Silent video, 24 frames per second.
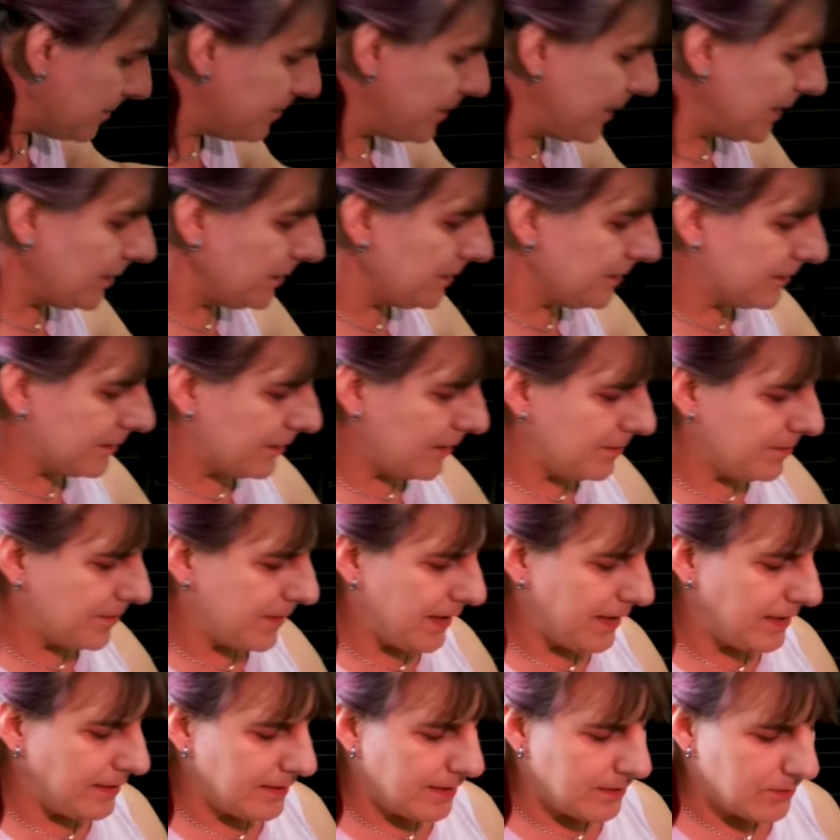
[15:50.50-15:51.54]
to build
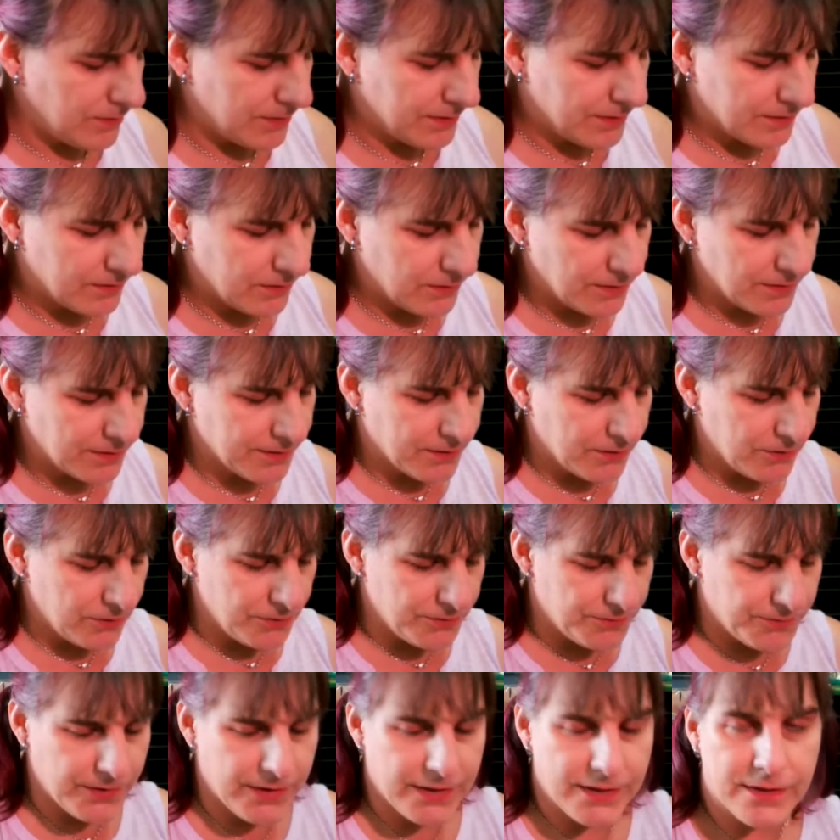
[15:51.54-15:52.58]
something that was sort of
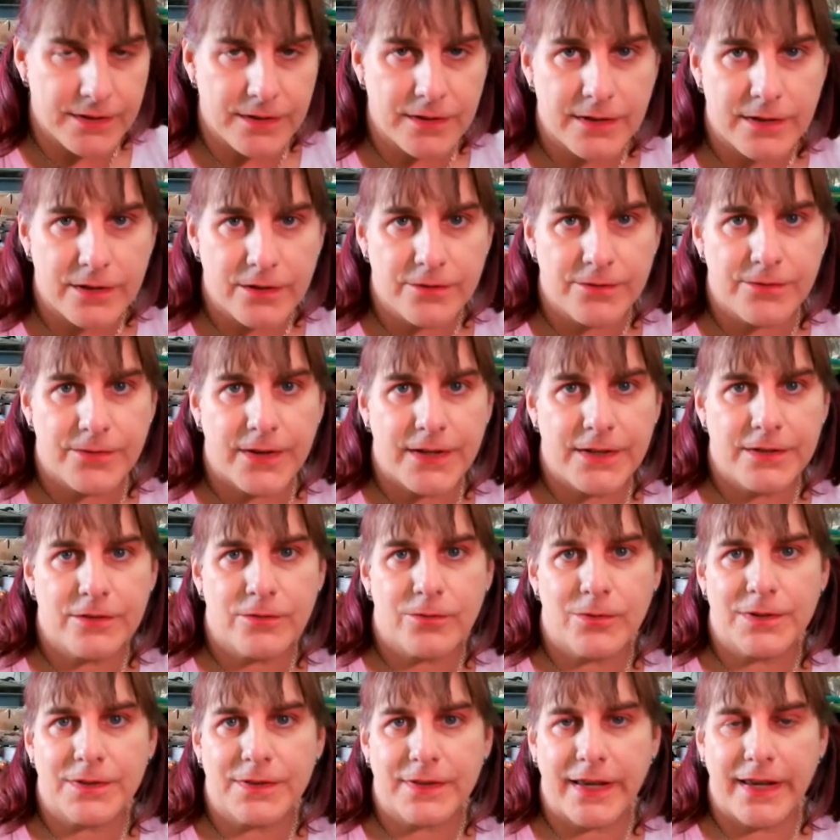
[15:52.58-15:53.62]
goofy to
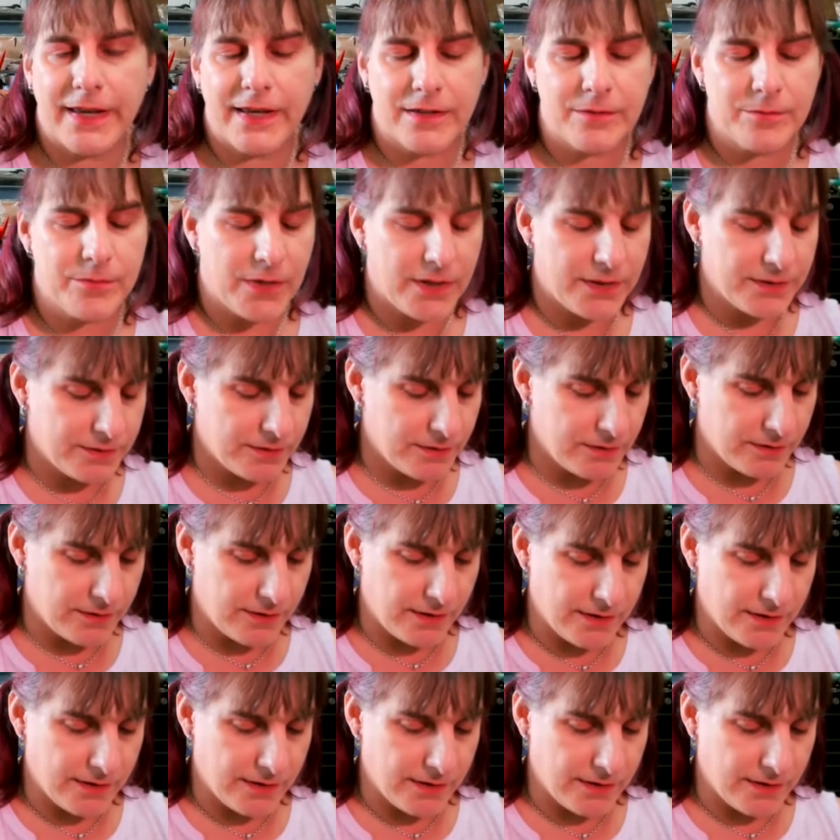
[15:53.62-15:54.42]
interface with CAN buses,